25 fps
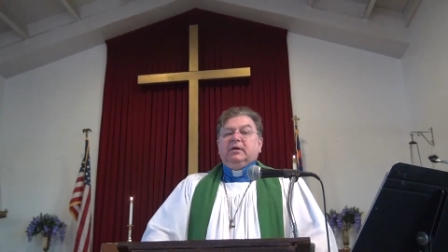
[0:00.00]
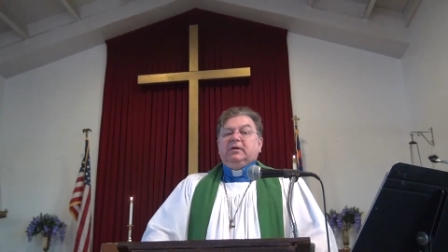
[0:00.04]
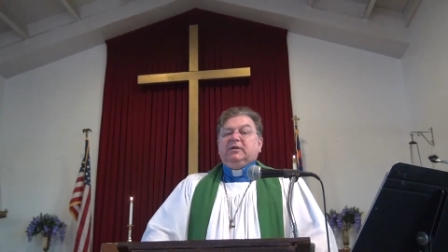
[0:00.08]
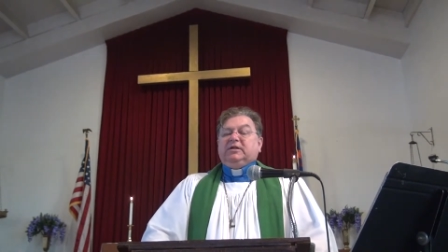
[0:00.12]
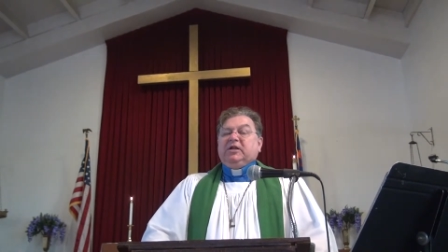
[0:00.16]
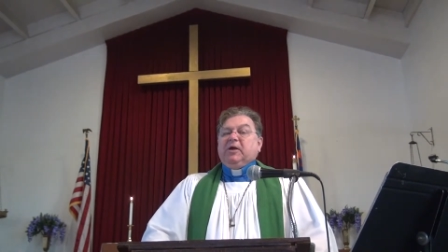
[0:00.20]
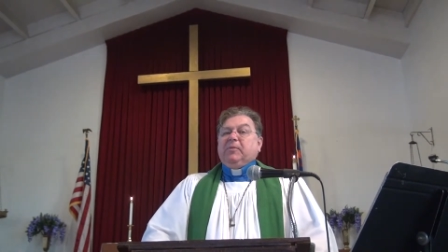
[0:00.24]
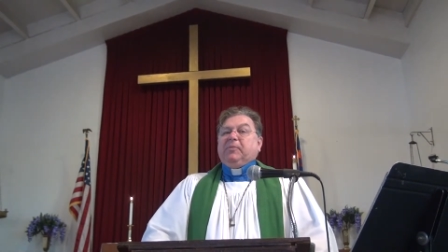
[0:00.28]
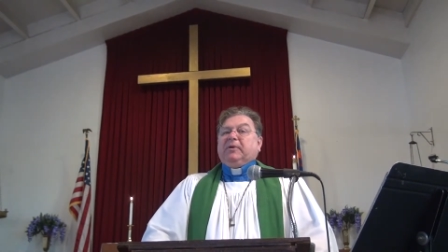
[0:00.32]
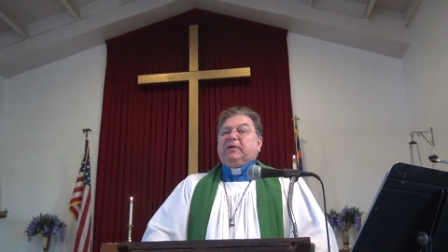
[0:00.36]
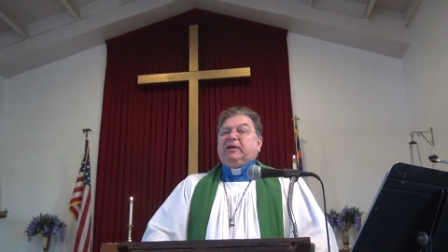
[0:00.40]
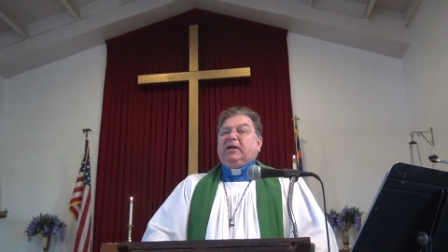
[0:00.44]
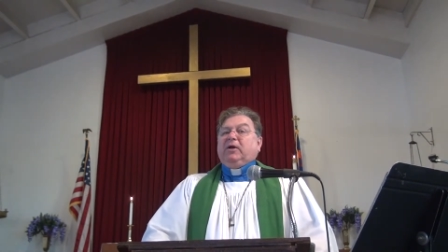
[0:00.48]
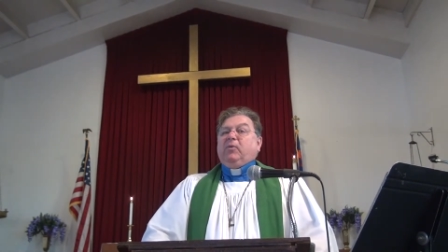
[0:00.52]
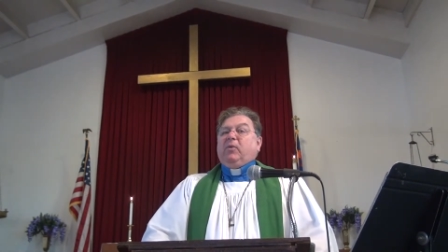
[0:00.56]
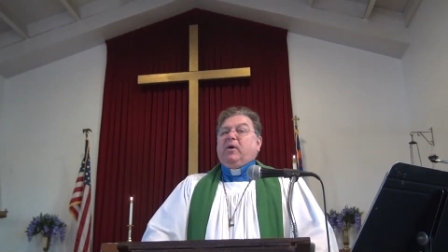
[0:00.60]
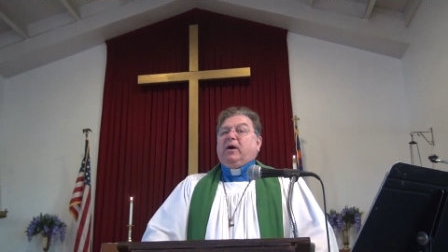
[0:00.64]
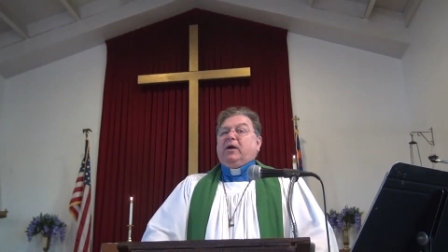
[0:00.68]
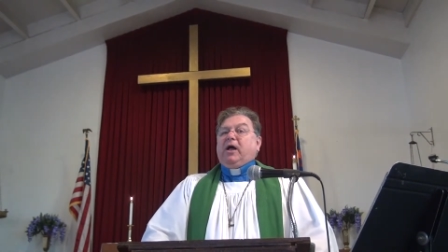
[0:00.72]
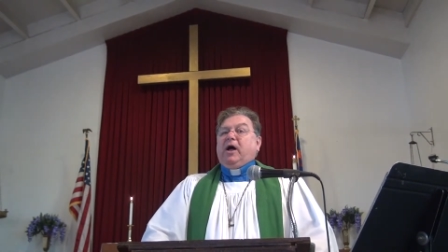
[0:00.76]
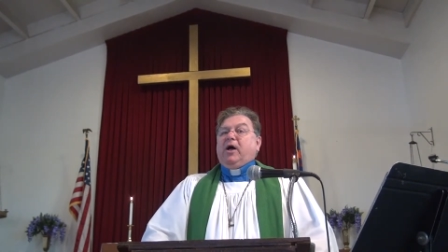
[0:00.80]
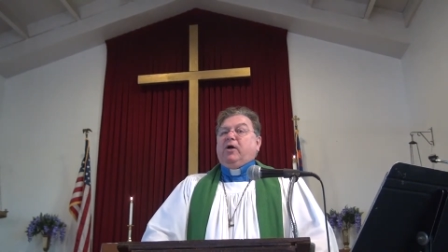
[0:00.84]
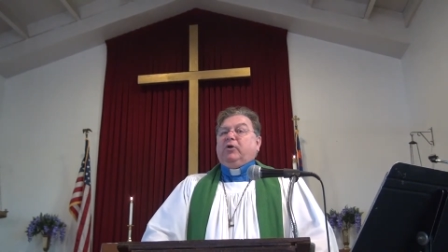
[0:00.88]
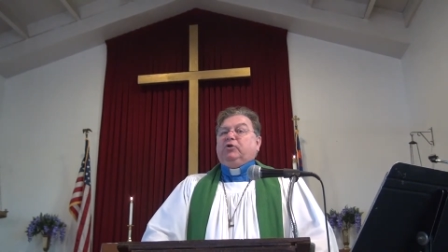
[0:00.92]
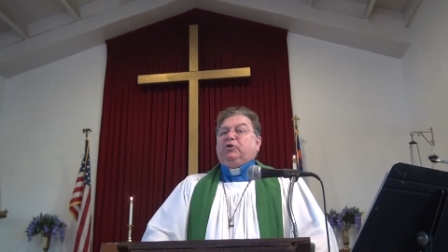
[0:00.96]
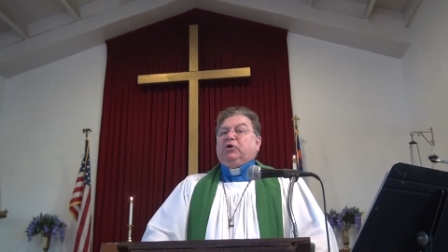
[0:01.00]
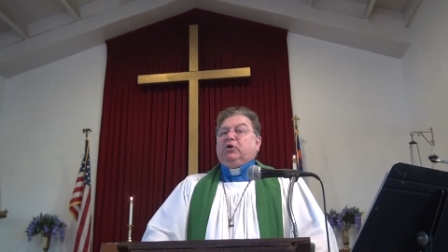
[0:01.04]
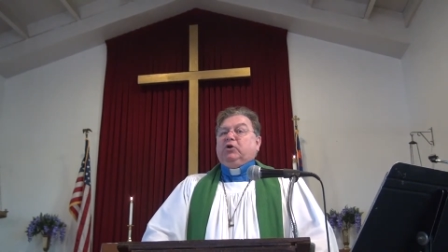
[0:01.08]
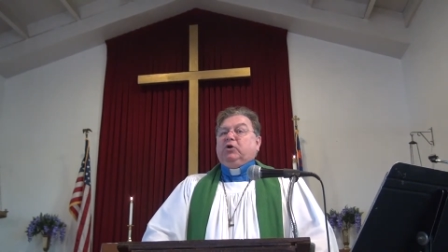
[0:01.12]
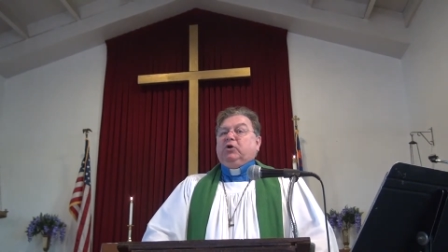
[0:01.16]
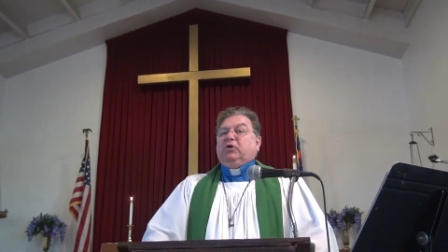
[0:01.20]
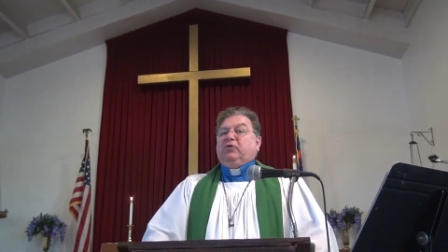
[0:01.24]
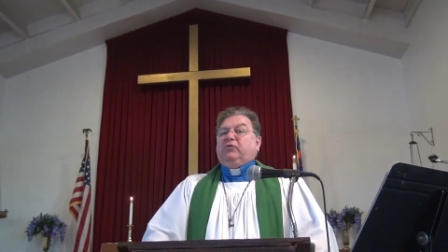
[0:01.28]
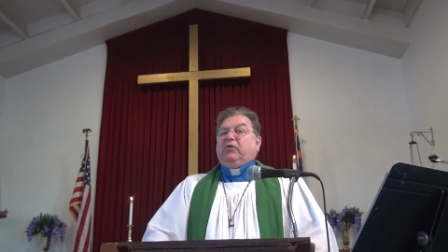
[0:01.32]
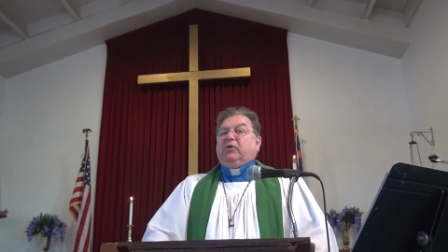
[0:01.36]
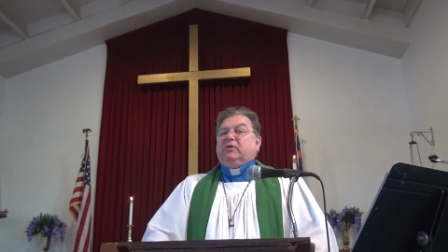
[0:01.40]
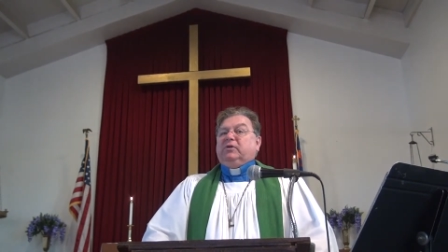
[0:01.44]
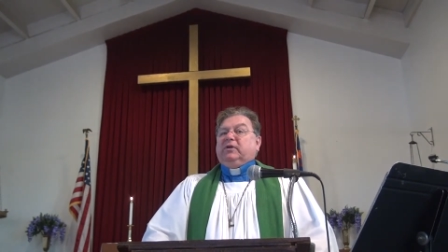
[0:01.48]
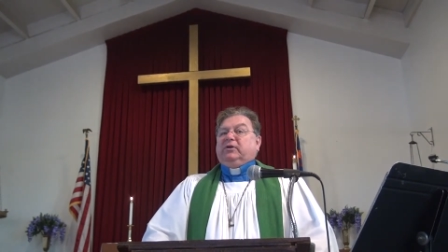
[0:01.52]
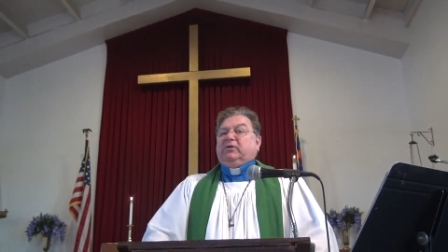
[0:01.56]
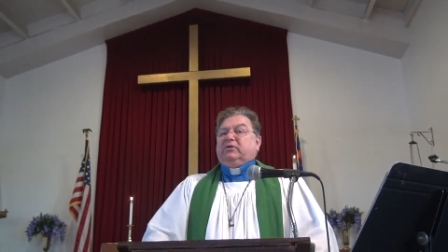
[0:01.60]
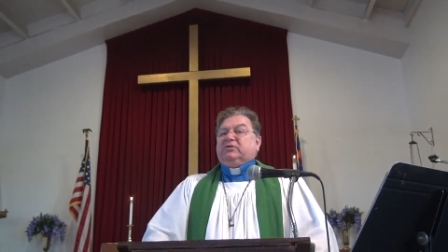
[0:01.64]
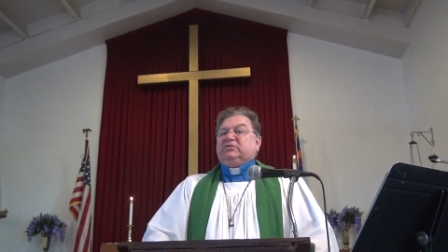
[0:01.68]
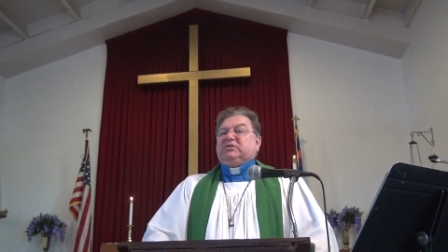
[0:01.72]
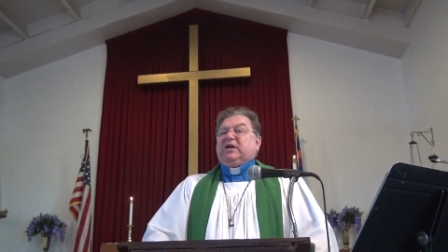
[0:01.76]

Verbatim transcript: Typically, what I'll do for little